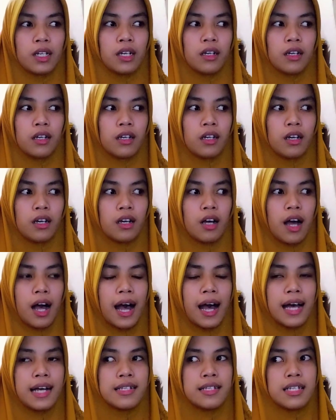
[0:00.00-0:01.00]

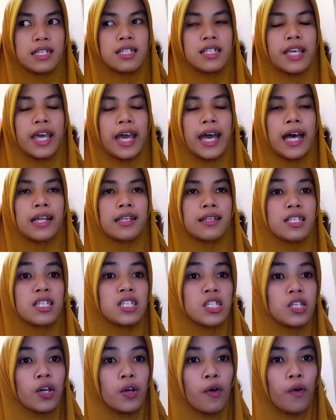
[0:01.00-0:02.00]
as it can
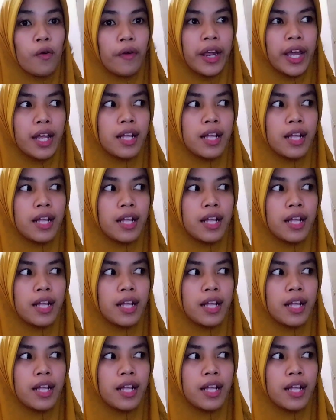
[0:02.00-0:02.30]
discourage